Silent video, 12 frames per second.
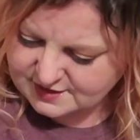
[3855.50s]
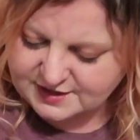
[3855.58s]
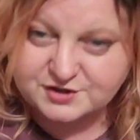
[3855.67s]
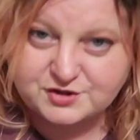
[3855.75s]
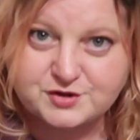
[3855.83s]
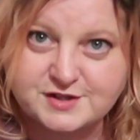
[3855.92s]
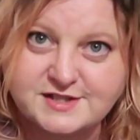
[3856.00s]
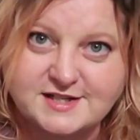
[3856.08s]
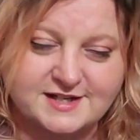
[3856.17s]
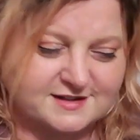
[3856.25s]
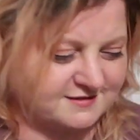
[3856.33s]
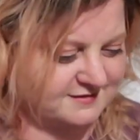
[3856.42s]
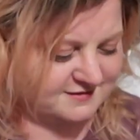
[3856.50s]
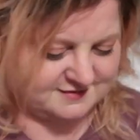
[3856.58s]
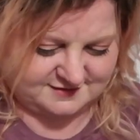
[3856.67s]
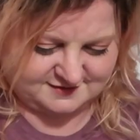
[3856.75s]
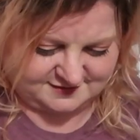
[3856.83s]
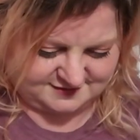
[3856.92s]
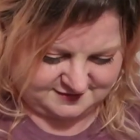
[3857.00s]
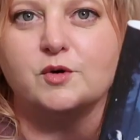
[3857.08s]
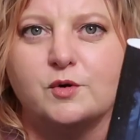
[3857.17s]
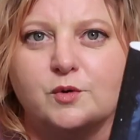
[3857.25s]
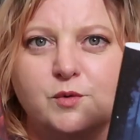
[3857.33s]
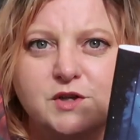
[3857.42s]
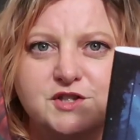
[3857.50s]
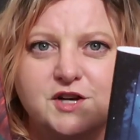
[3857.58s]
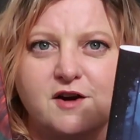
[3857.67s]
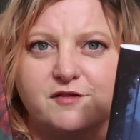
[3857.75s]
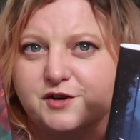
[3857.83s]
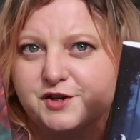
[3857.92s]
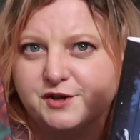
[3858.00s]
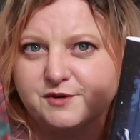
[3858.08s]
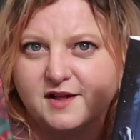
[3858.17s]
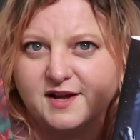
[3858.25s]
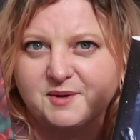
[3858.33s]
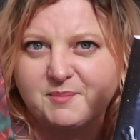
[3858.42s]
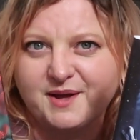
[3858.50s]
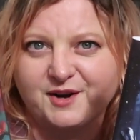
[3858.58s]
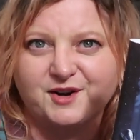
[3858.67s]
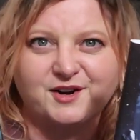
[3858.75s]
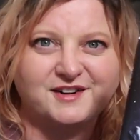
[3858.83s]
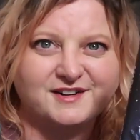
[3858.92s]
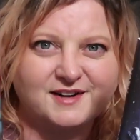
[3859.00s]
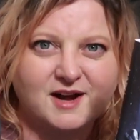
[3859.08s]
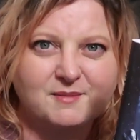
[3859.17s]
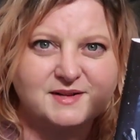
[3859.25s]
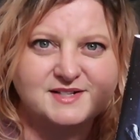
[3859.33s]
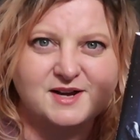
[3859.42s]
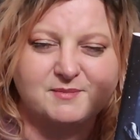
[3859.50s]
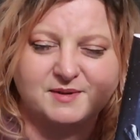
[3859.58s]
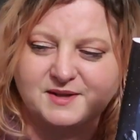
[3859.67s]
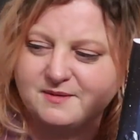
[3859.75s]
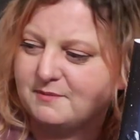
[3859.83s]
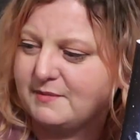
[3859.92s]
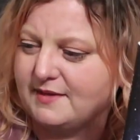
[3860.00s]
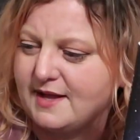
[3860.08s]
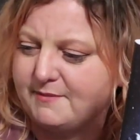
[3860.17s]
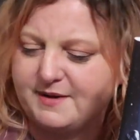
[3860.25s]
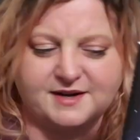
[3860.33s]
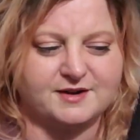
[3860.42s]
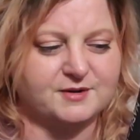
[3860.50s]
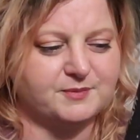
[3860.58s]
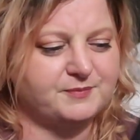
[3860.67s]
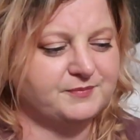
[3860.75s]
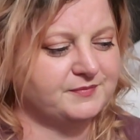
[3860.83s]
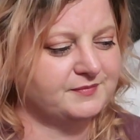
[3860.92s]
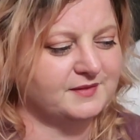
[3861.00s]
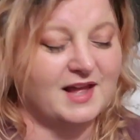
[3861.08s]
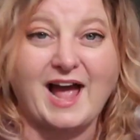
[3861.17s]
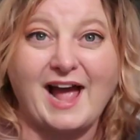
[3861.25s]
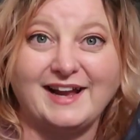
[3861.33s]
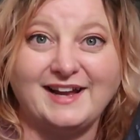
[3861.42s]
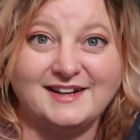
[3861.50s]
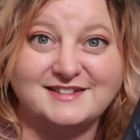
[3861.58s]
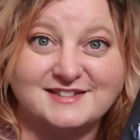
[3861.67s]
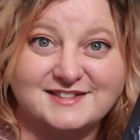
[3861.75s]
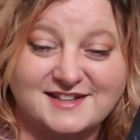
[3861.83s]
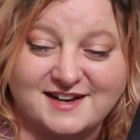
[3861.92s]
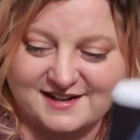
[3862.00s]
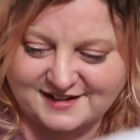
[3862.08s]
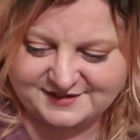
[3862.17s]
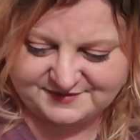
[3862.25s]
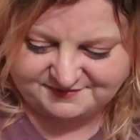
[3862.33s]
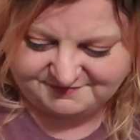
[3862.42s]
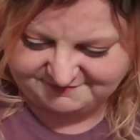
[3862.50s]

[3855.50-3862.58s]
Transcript: Interesting. Which cover do you like better? Comment down below and let me know. I can't decide.